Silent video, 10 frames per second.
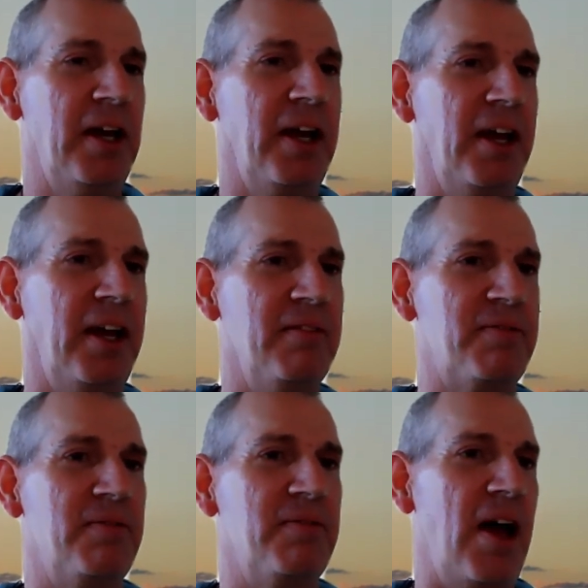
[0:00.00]
And
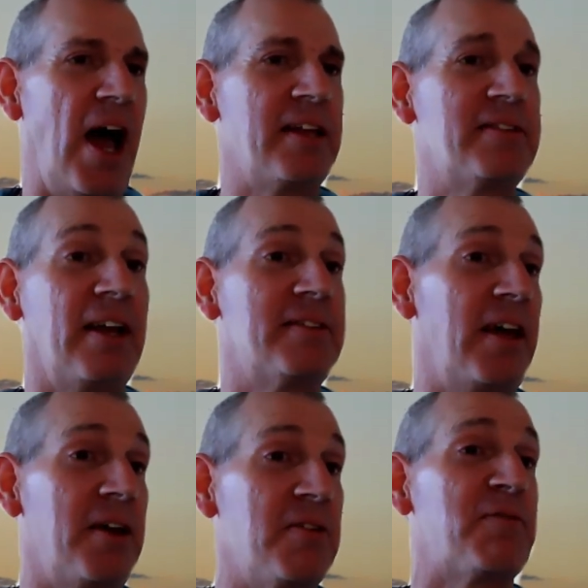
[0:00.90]
I can't
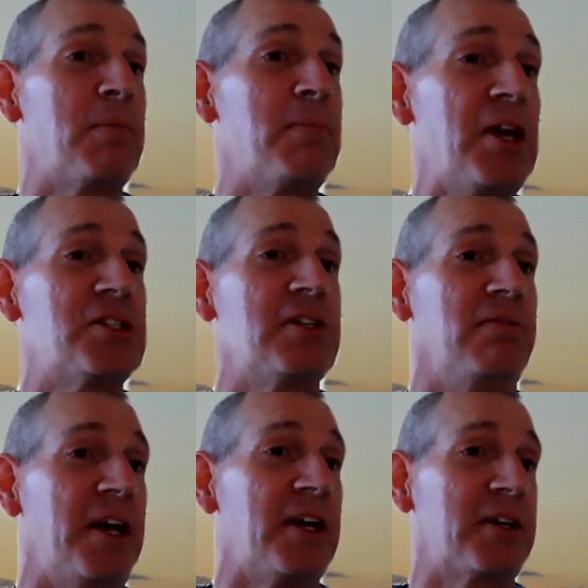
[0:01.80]
tell you, the information
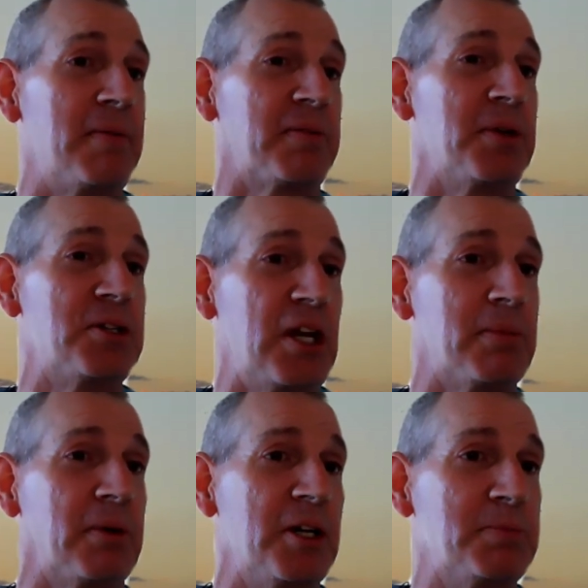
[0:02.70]
of late coming from the
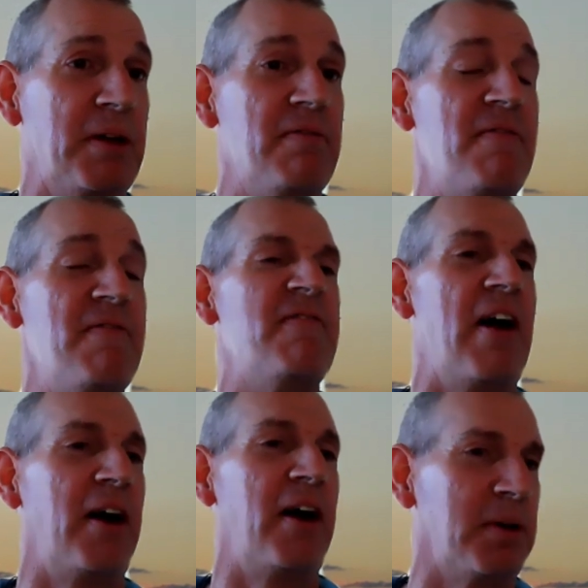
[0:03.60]
Chamber has been
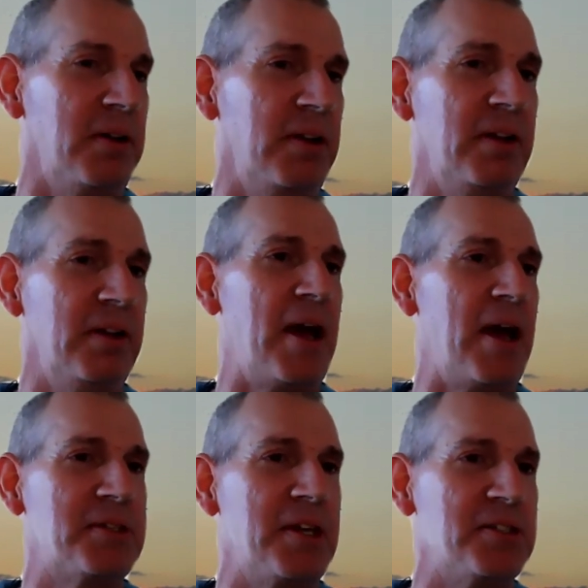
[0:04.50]
valuable,
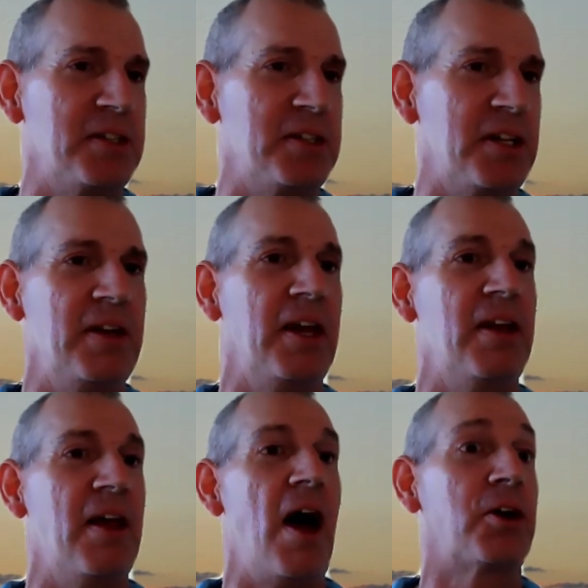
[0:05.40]
time sensitive,
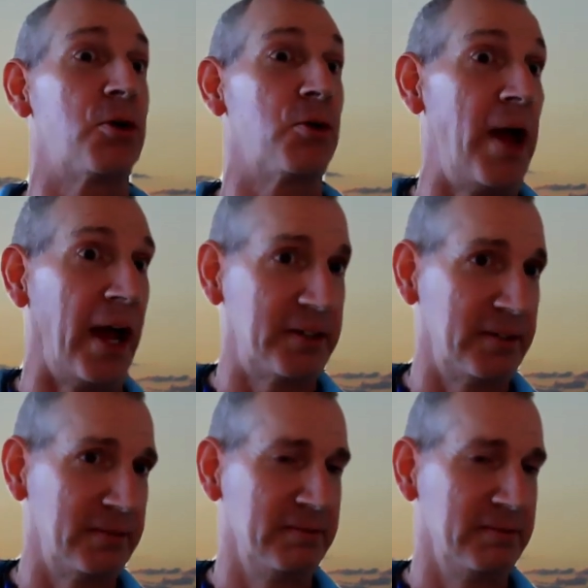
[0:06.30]
and correct.